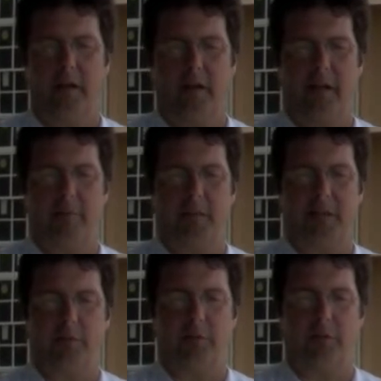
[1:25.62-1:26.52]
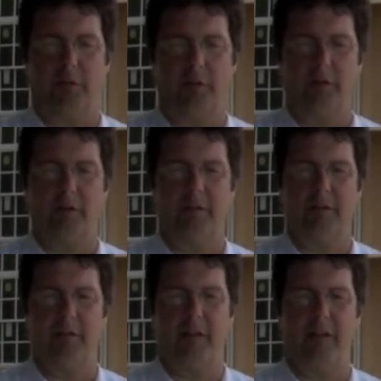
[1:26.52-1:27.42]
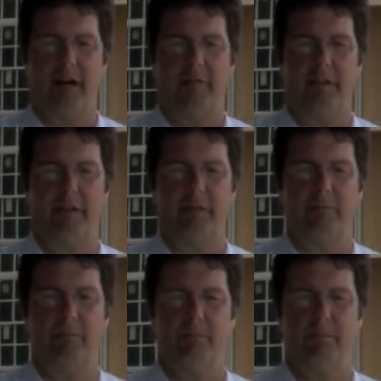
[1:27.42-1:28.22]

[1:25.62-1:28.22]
Um, that's where you go. And, and down there,